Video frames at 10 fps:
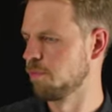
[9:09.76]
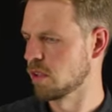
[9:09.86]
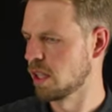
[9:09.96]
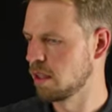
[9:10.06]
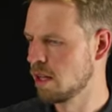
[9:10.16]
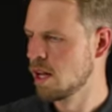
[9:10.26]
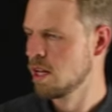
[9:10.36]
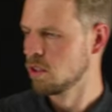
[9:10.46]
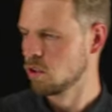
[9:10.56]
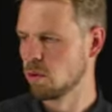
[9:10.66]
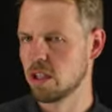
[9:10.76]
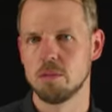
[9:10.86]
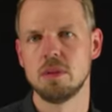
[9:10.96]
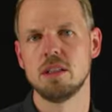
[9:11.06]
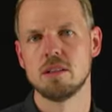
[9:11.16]
Okay, so what it
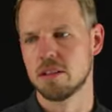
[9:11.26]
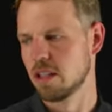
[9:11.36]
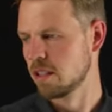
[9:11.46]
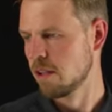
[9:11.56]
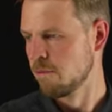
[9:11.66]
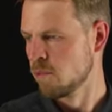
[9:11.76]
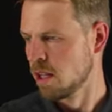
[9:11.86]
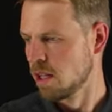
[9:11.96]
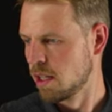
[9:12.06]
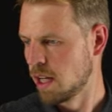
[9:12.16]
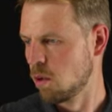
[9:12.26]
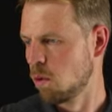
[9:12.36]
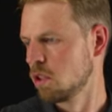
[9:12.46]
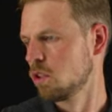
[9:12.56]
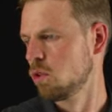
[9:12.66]
means that I
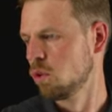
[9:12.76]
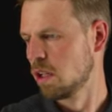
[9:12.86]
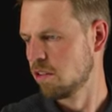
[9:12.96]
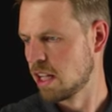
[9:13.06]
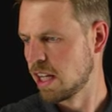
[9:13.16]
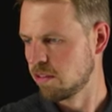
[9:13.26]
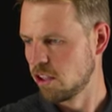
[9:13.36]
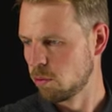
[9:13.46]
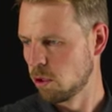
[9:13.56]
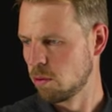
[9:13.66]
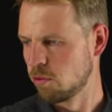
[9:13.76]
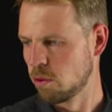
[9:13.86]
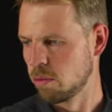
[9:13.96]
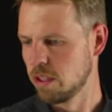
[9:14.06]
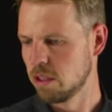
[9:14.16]
want to have an eigenvalue problem
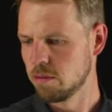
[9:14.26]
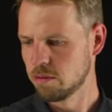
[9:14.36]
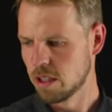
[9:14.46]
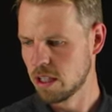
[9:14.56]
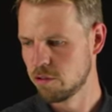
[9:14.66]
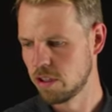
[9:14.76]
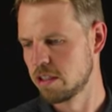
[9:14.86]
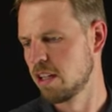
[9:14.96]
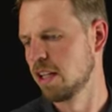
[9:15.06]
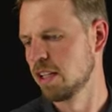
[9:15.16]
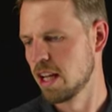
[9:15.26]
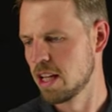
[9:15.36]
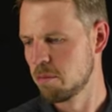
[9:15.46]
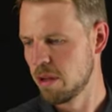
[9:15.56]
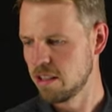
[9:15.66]
from here. If I take
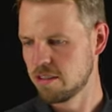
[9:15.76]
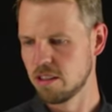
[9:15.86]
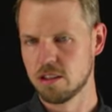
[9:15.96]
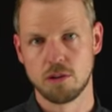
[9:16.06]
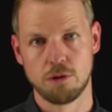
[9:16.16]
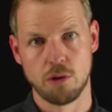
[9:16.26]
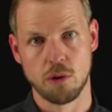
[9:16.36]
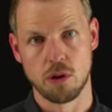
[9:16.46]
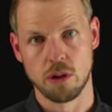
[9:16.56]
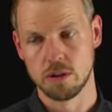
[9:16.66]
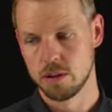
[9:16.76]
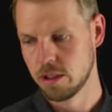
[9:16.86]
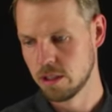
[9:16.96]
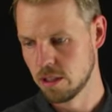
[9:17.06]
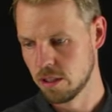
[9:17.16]
a basis for
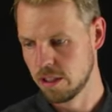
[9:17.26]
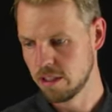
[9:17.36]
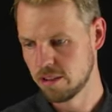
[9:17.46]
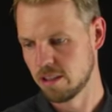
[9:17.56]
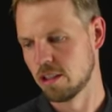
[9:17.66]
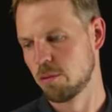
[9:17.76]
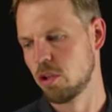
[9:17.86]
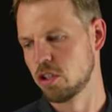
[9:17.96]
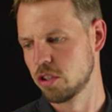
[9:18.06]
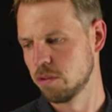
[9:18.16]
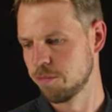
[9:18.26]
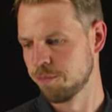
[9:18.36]
this expression,